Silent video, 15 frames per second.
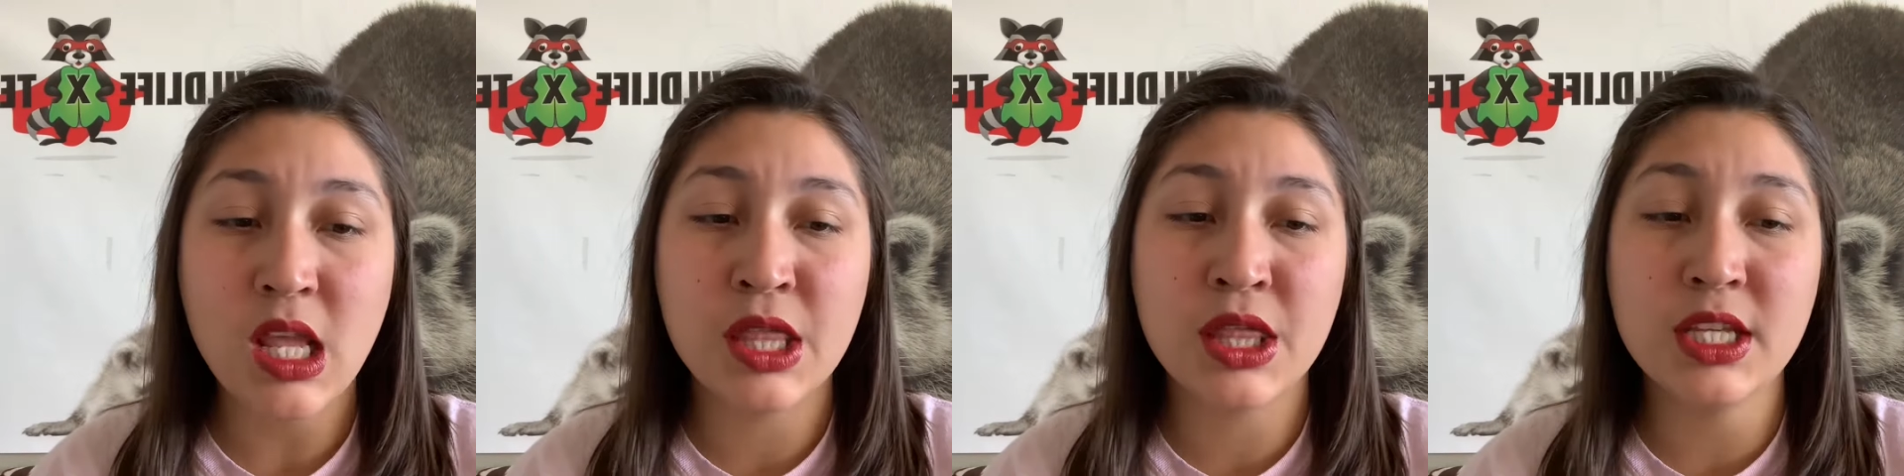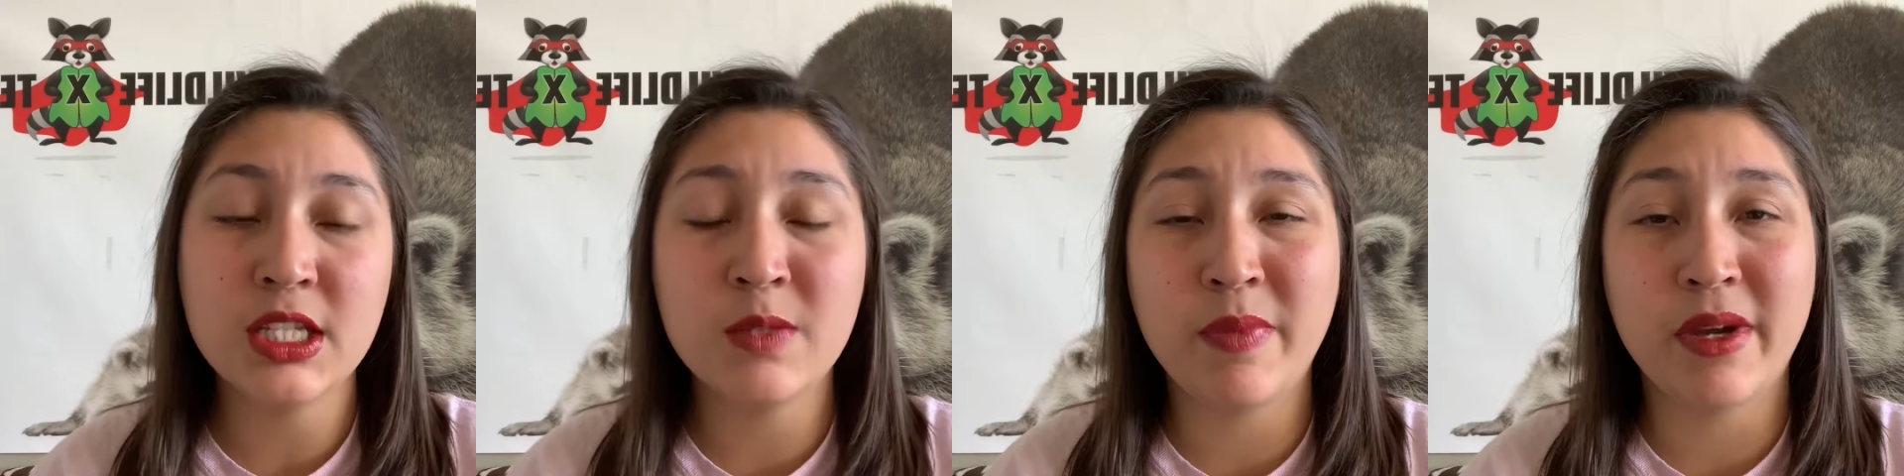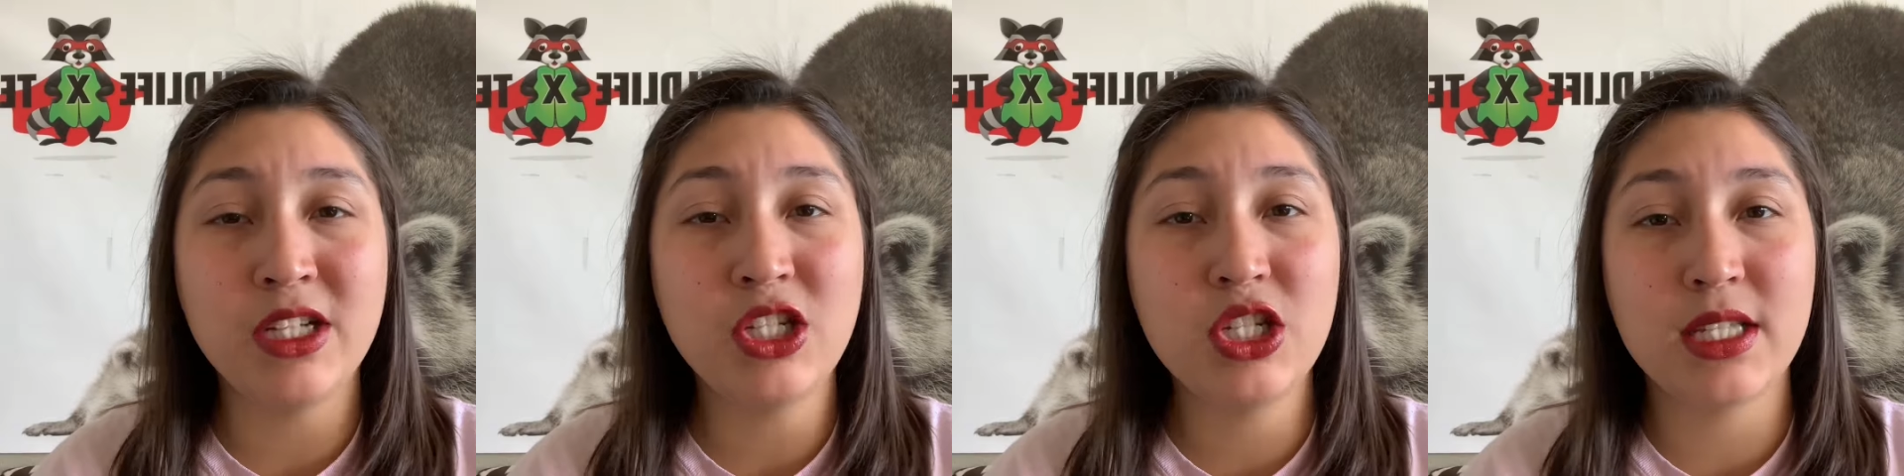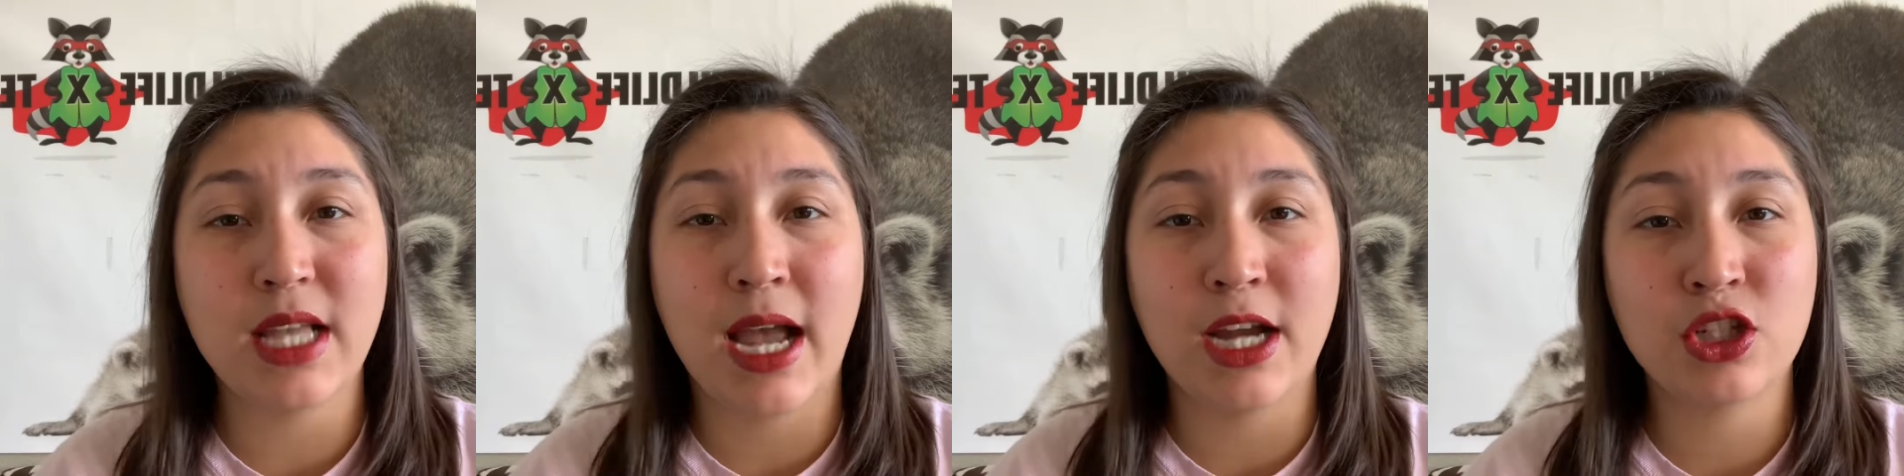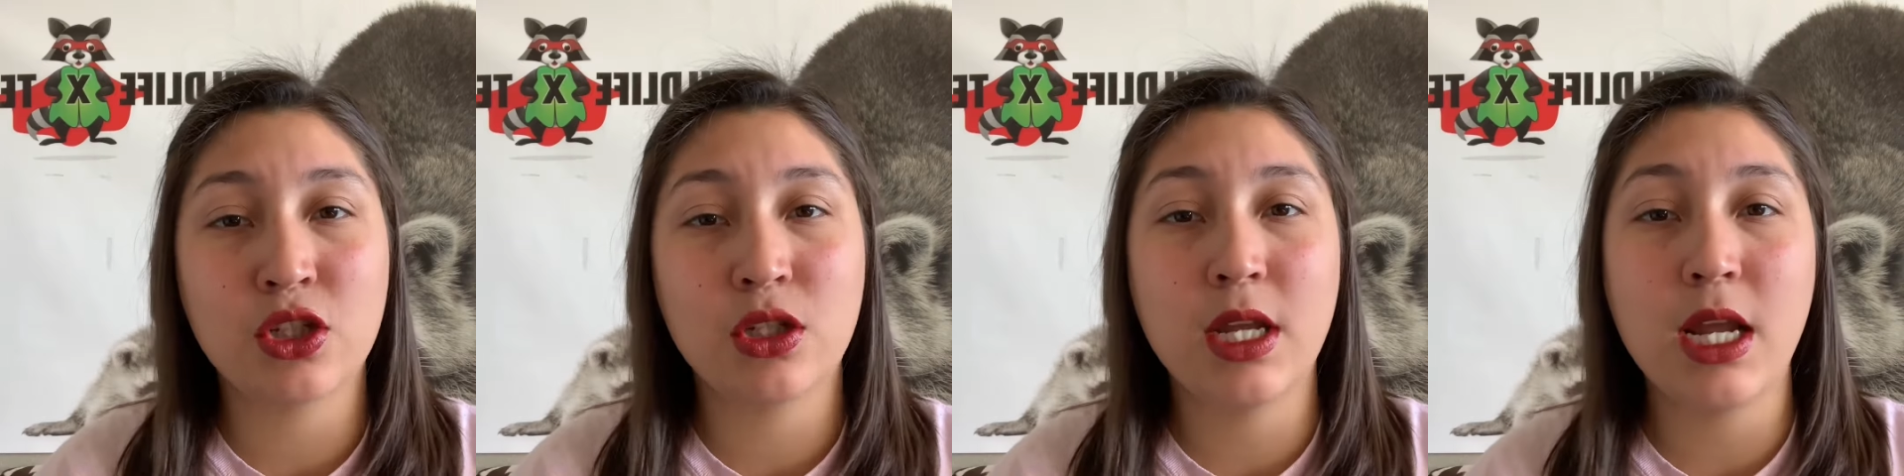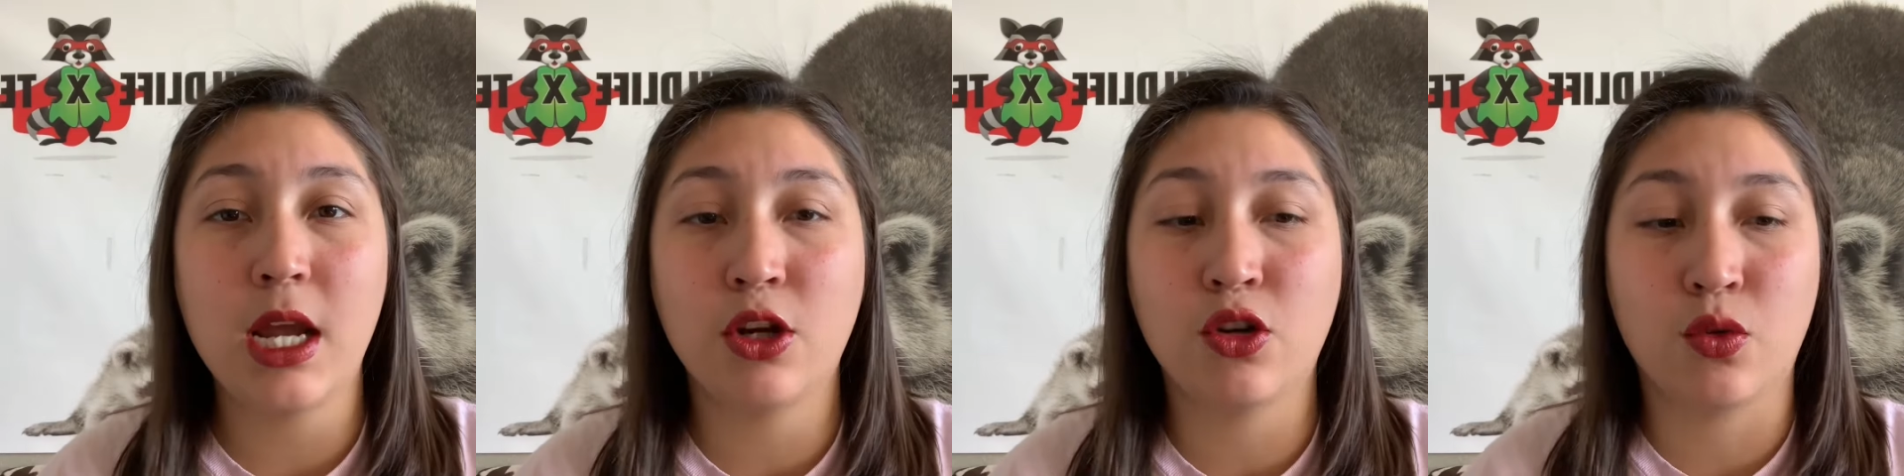The sponge is actually a